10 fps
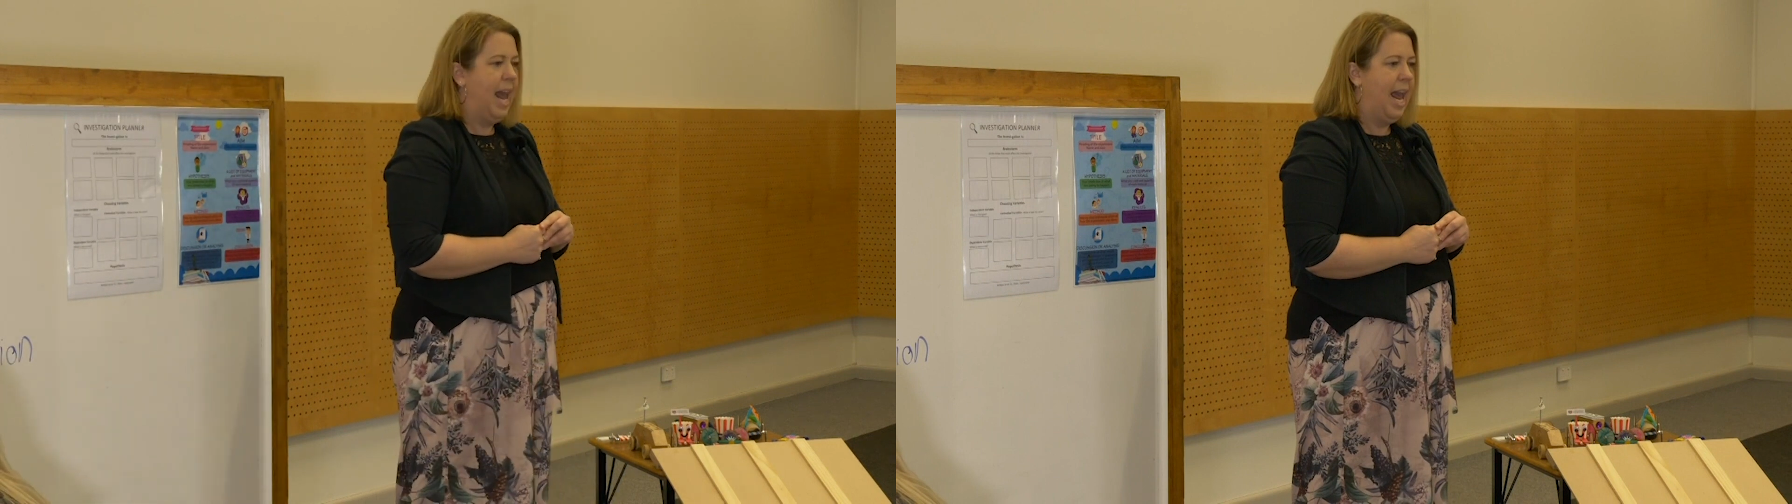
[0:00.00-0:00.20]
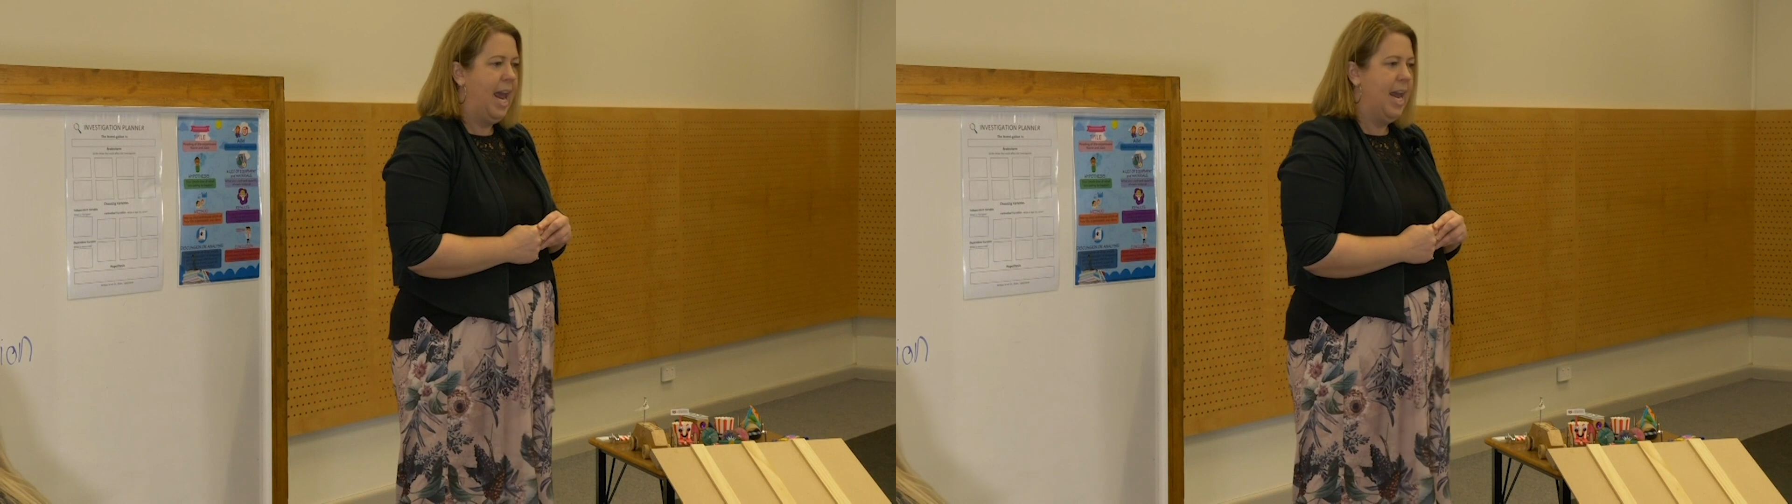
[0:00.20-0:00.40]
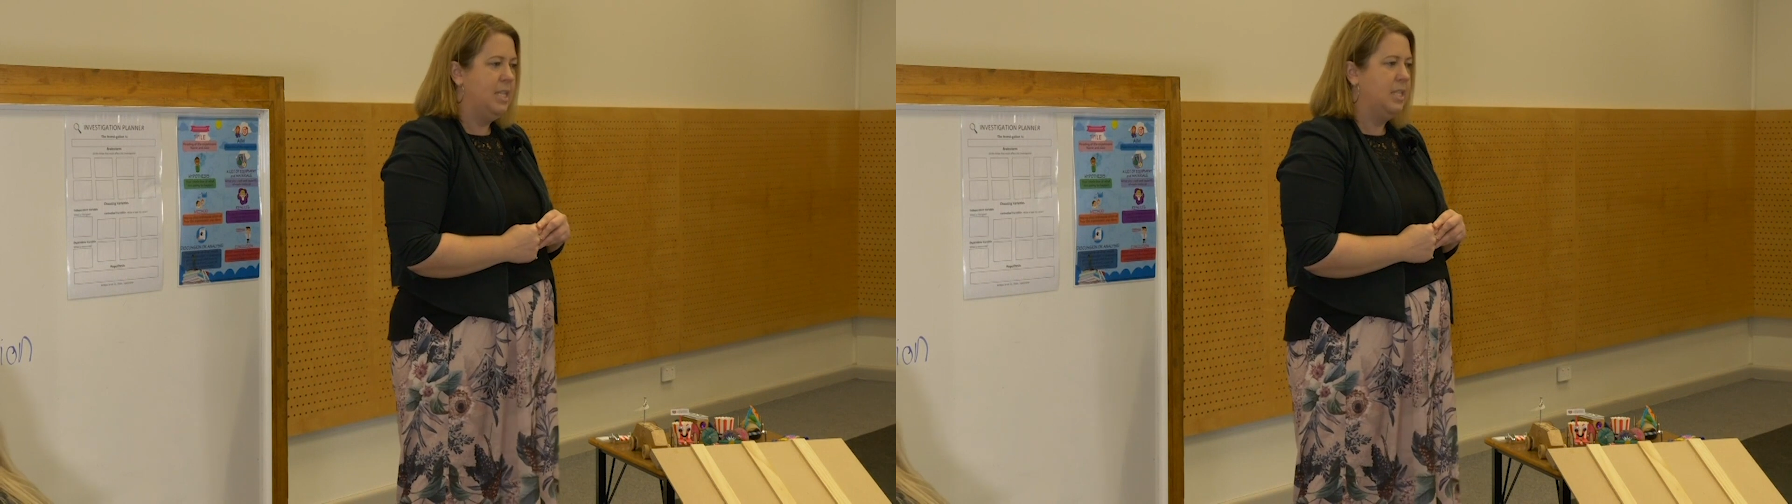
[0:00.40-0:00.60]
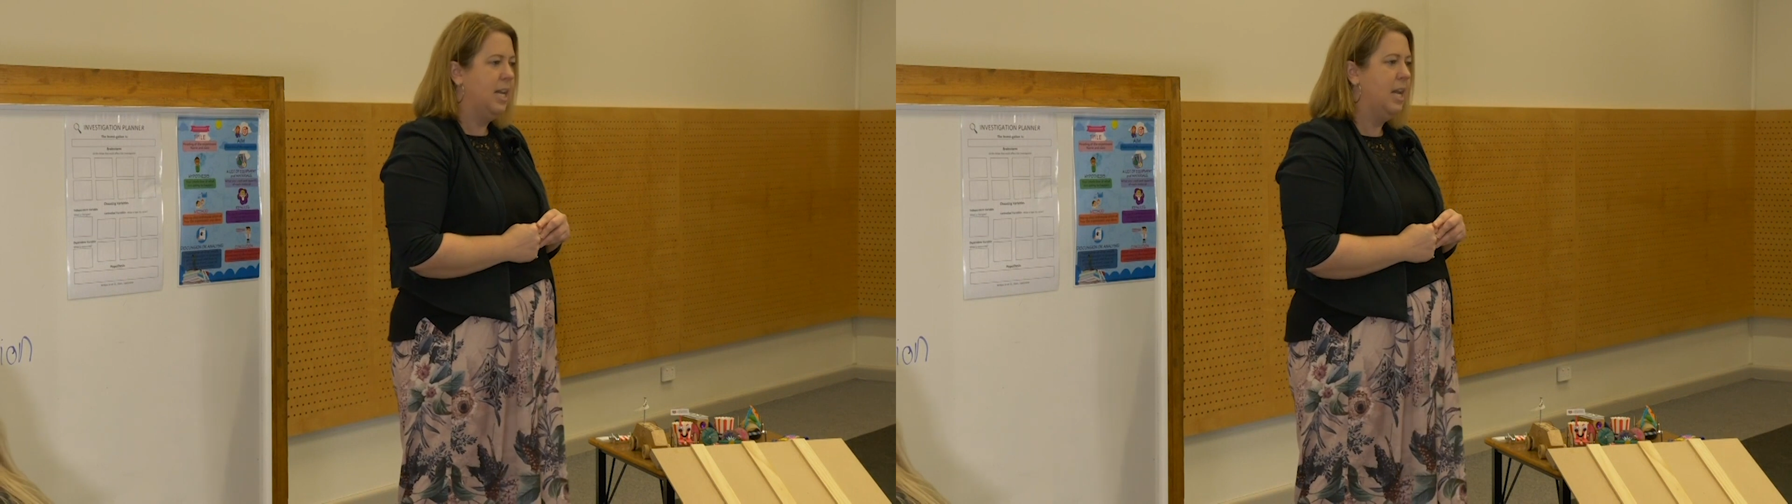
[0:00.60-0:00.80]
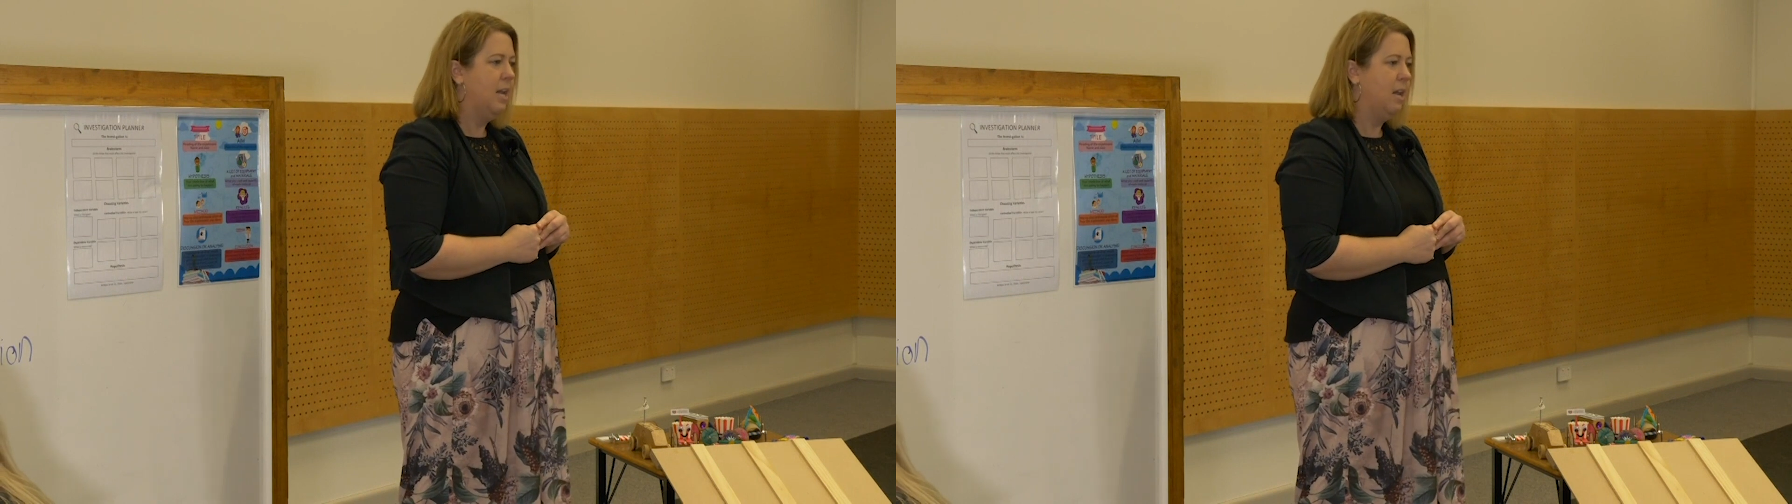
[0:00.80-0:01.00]
And
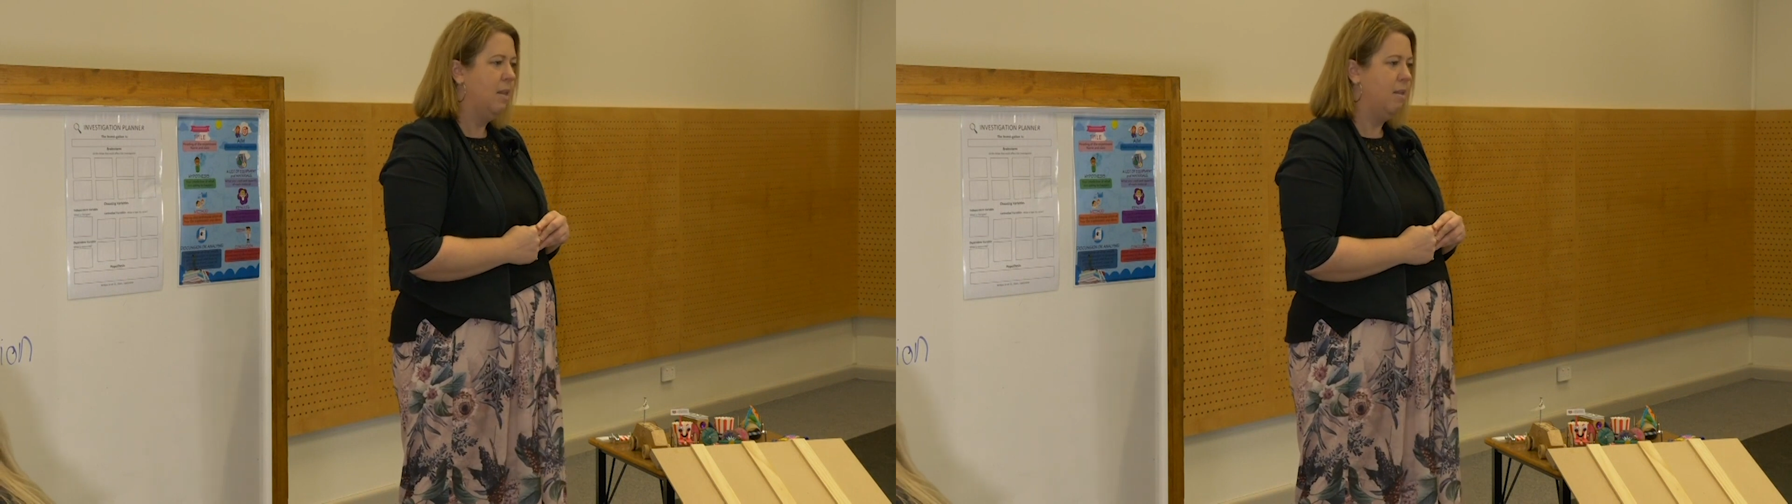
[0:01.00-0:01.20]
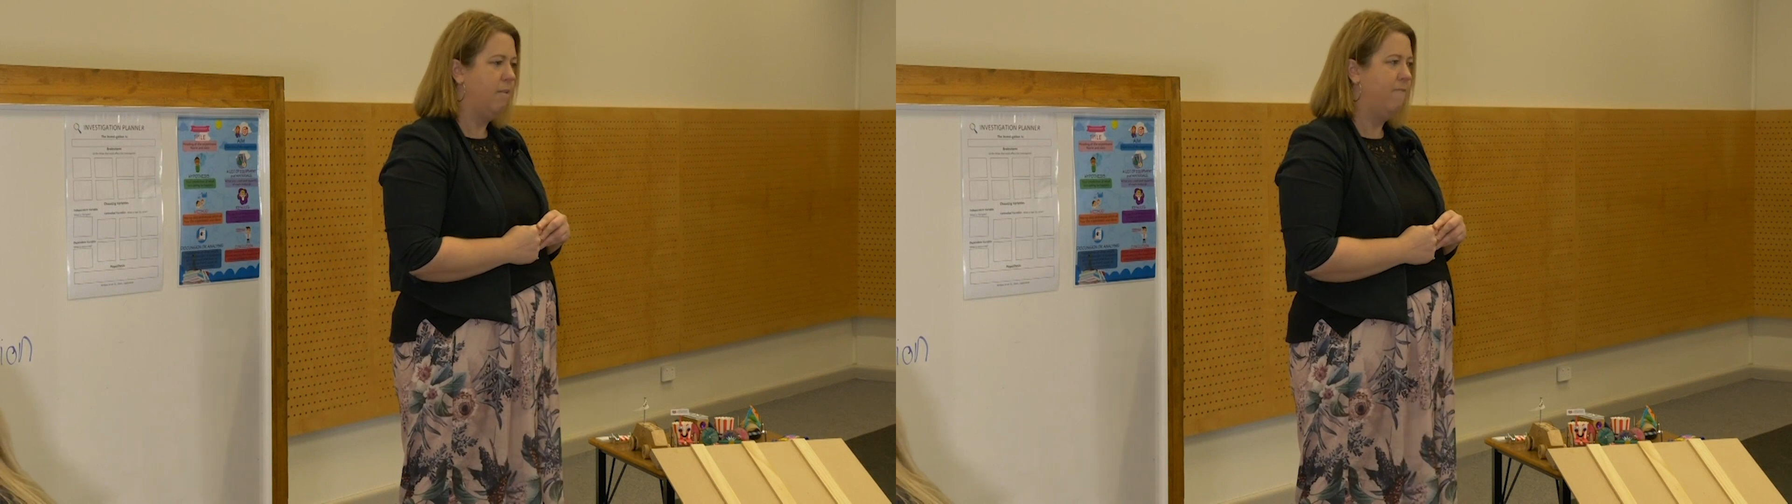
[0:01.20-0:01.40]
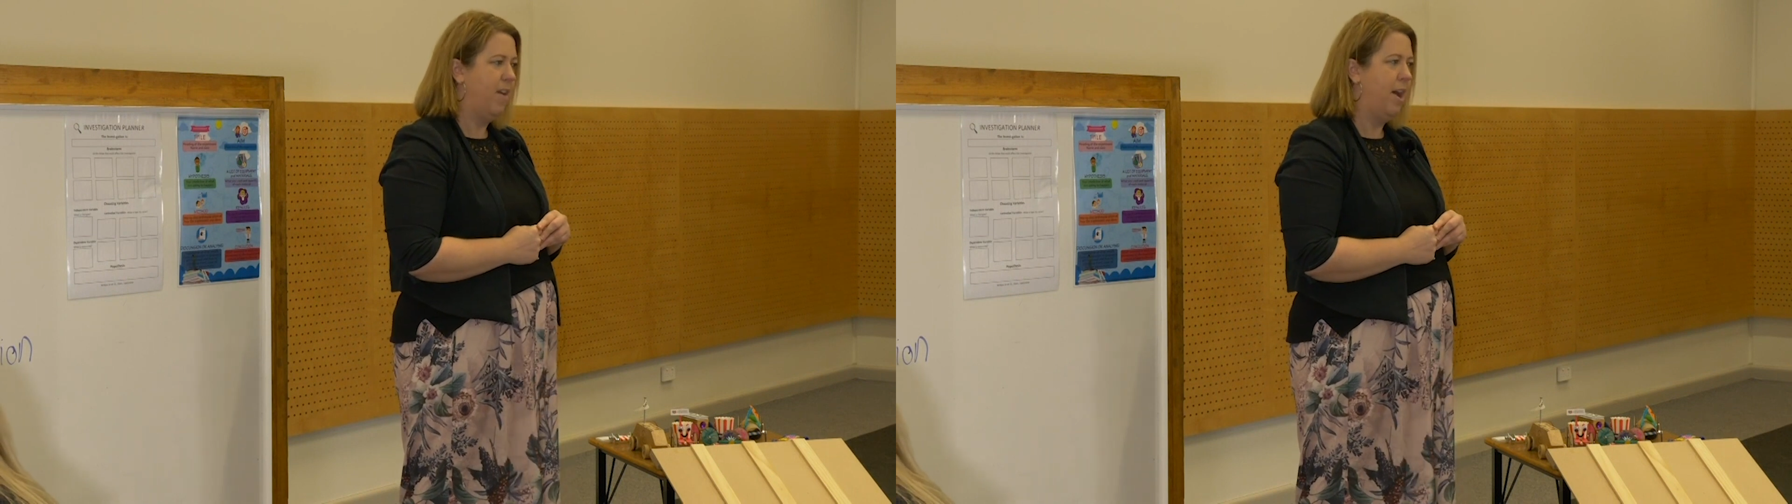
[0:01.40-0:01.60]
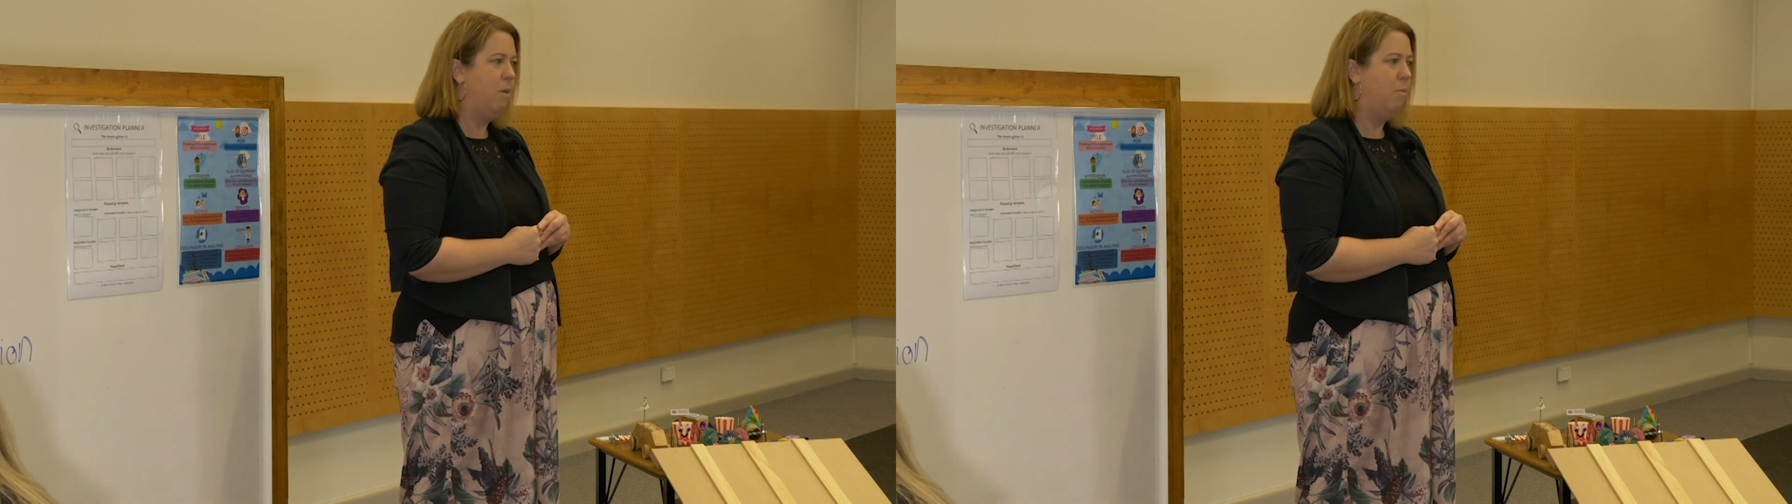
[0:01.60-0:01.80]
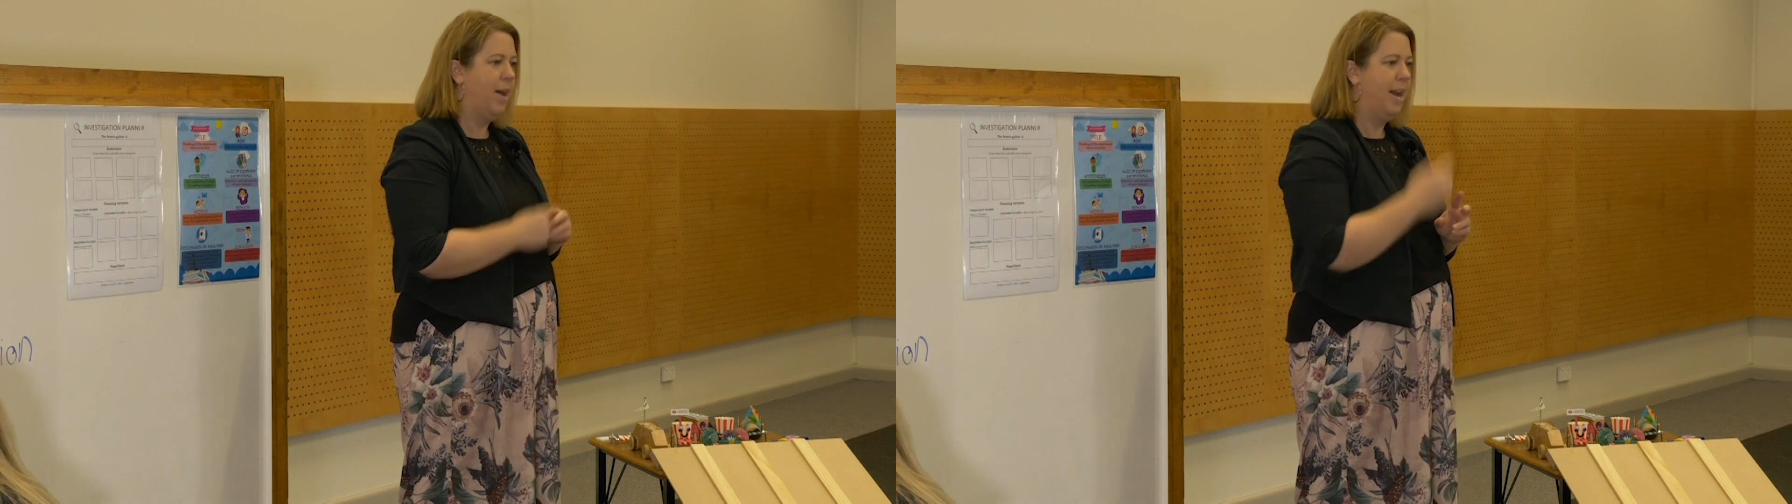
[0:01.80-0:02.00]
the
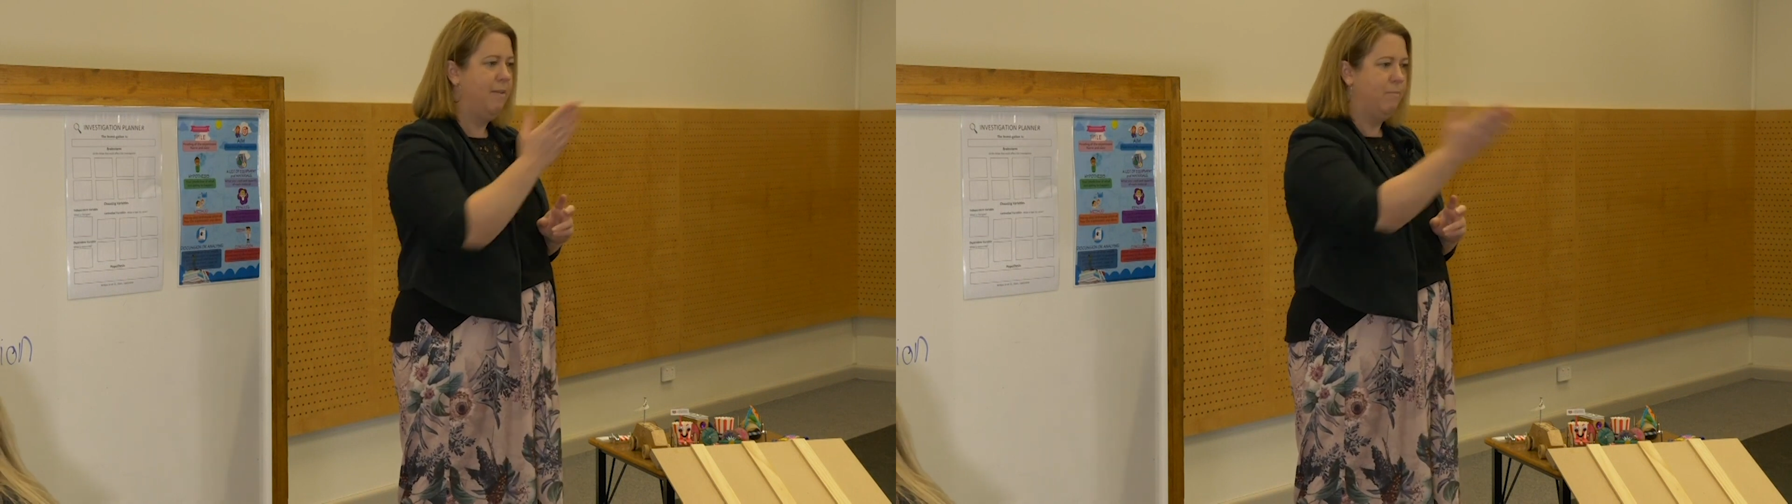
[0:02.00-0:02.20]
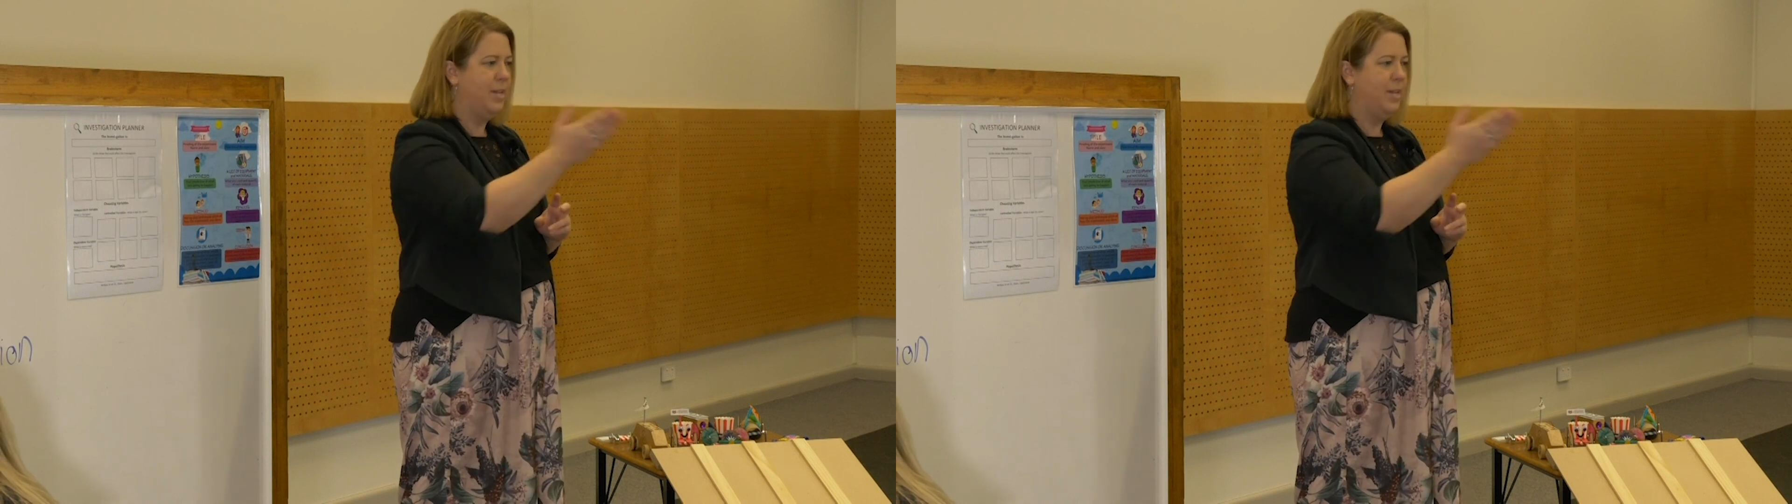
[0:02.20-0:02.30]
final one,